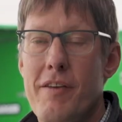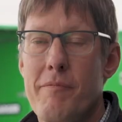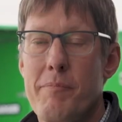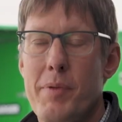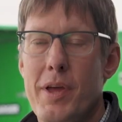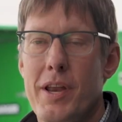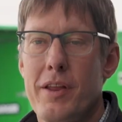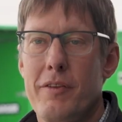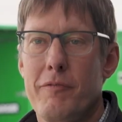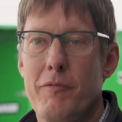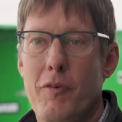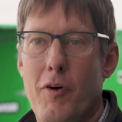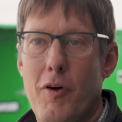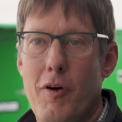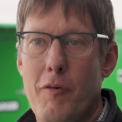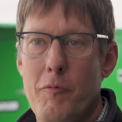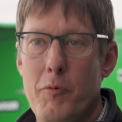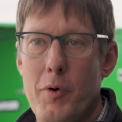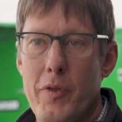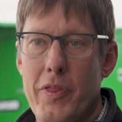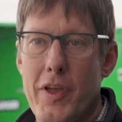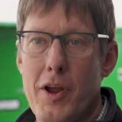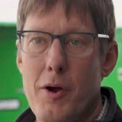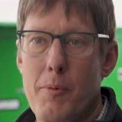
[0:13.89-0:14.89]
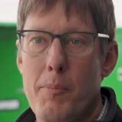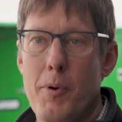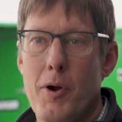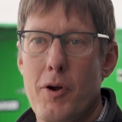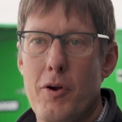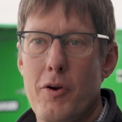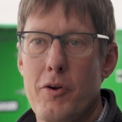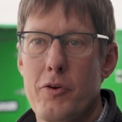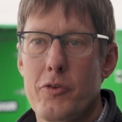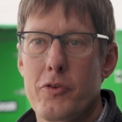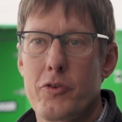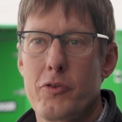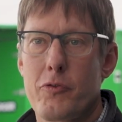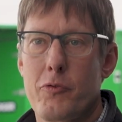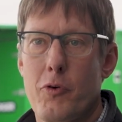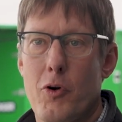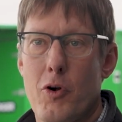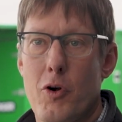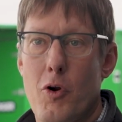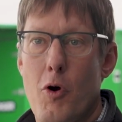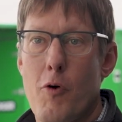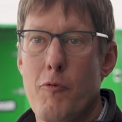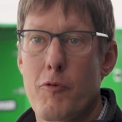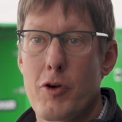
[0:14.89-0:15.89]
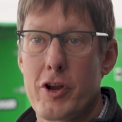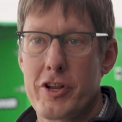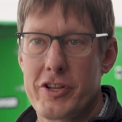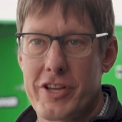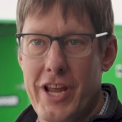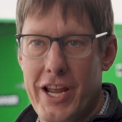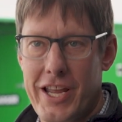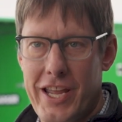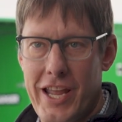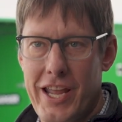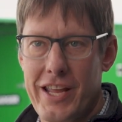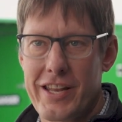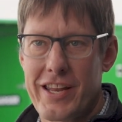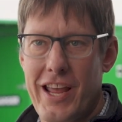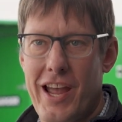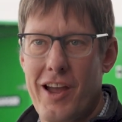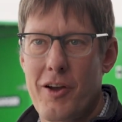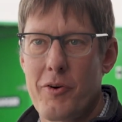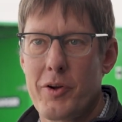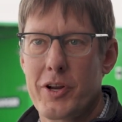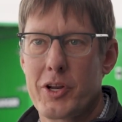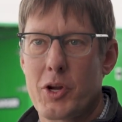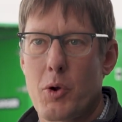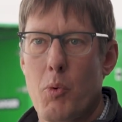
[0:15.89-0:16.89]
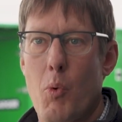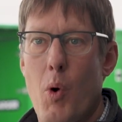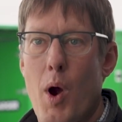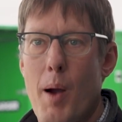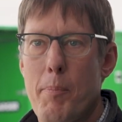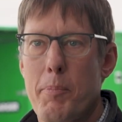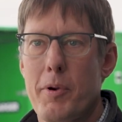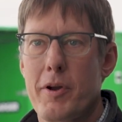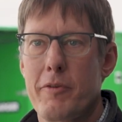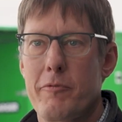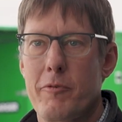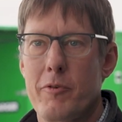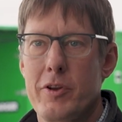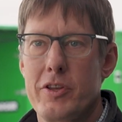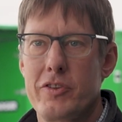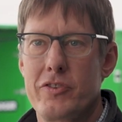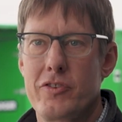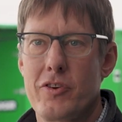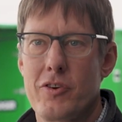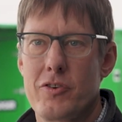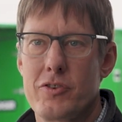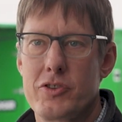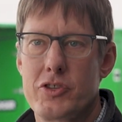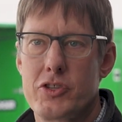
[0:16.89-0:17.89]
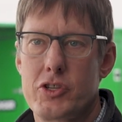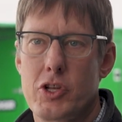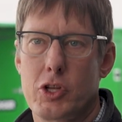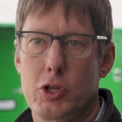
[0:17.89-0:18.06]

have been involved with air burners for over a decade now in cooperative research